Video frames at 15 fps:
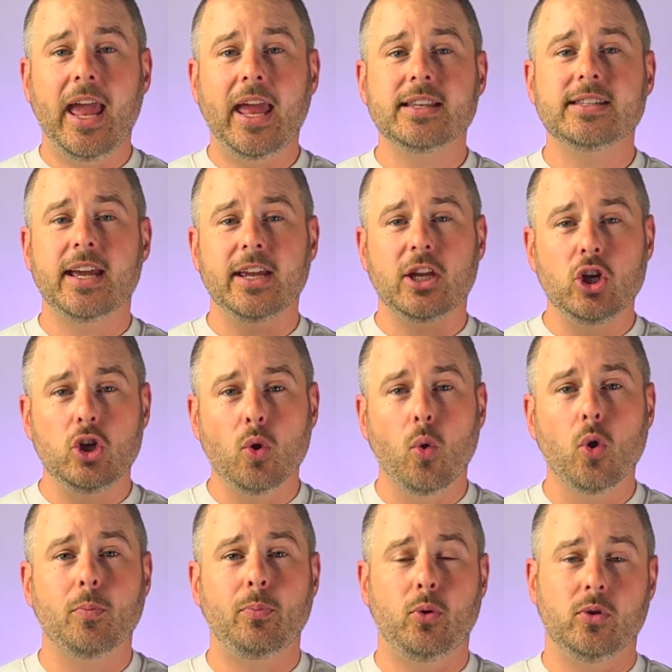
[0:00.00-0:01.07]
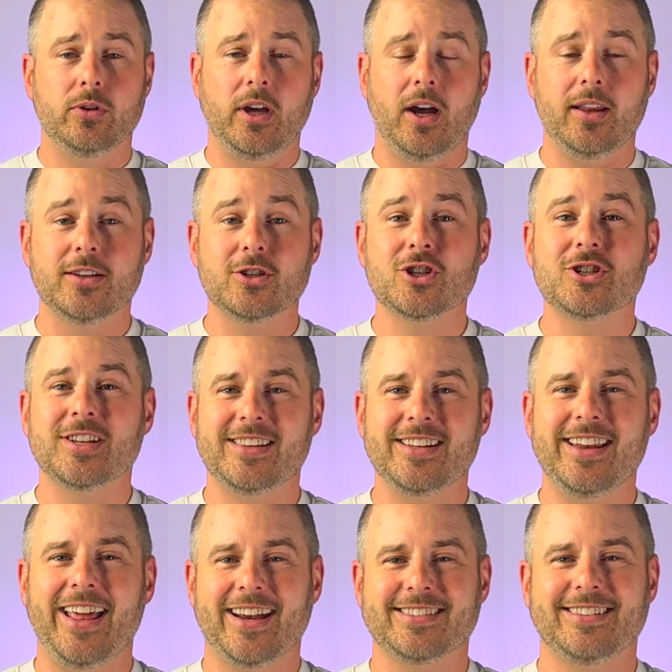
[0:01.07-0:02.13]
and take your pool knowledge to the
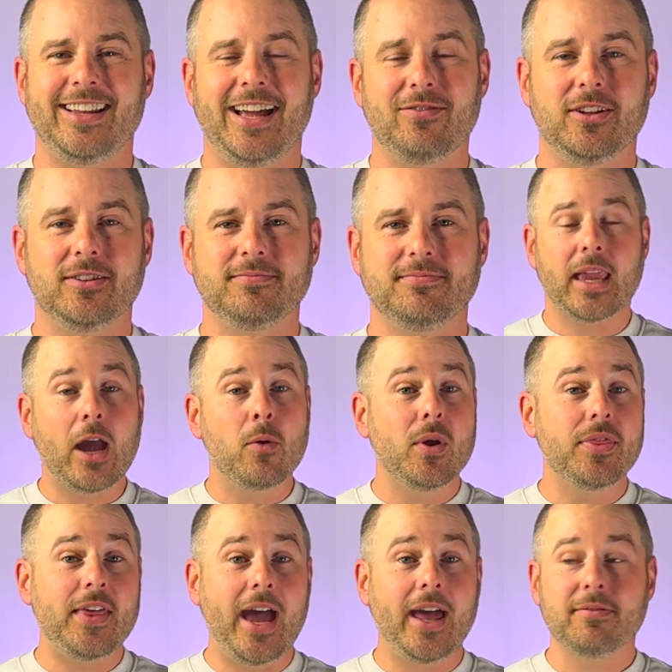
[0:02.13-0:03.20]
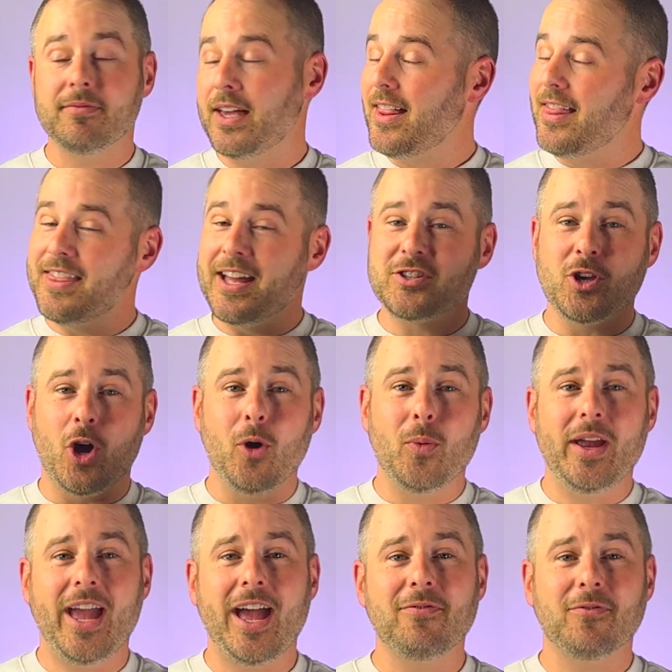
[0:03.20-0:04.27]
next level. And with that, that's all
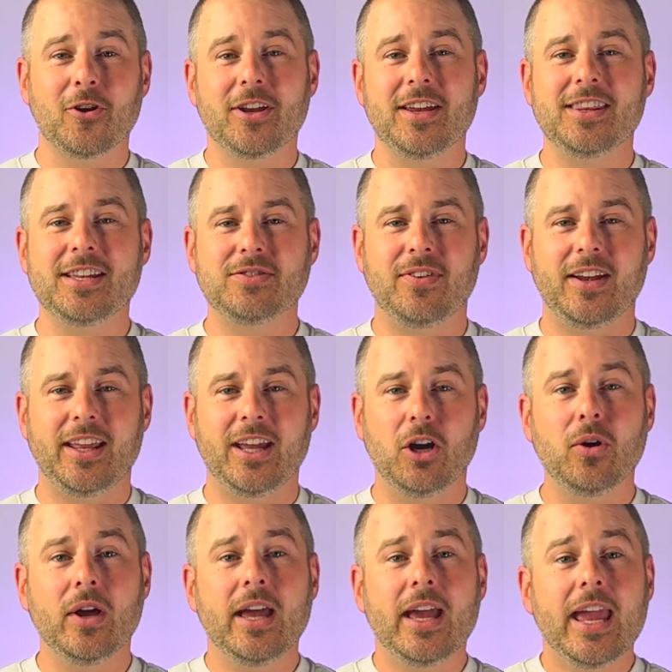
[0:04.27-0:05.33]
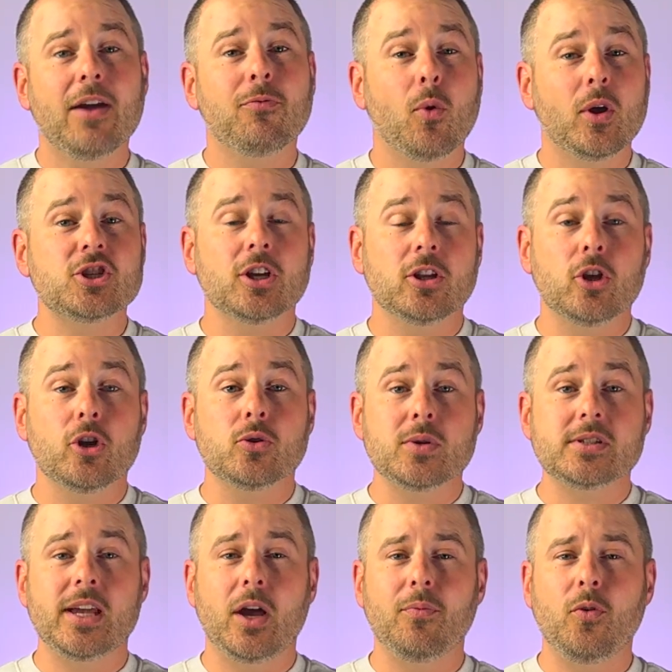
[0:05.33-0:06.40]
we have for you in this video. If what you learned
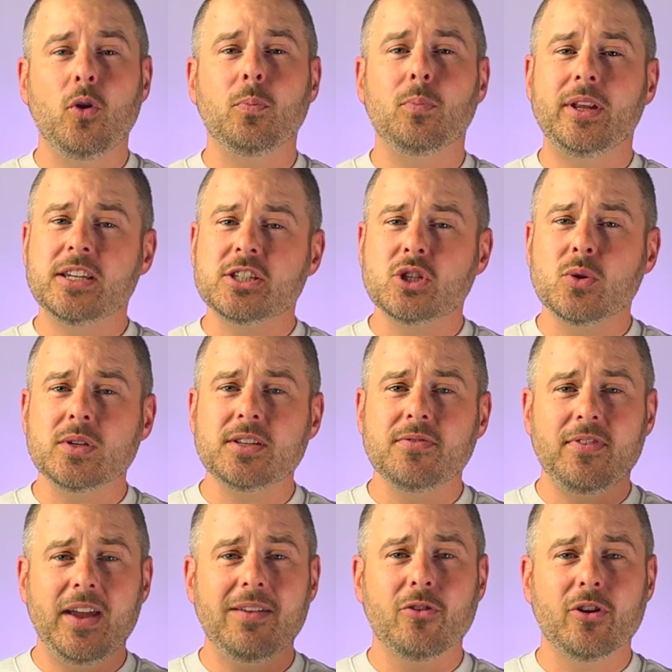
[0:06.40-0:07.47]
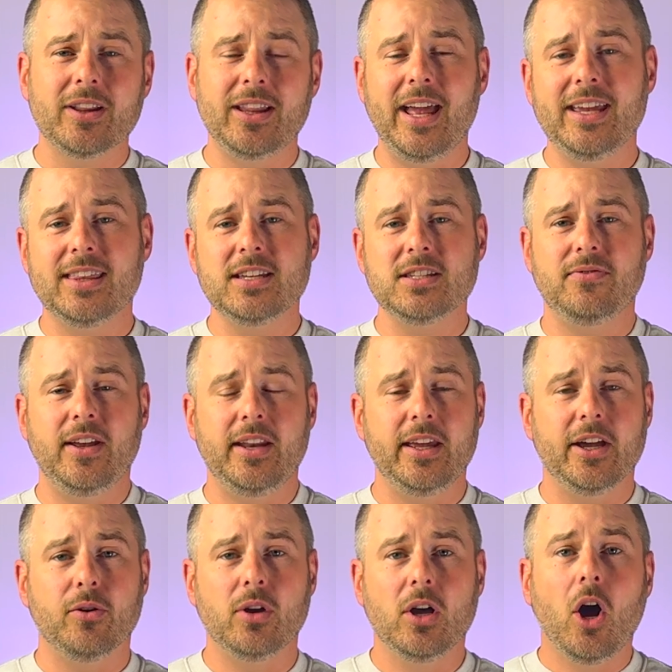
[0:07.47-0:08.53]
was helpful, please do us a favor and like this video.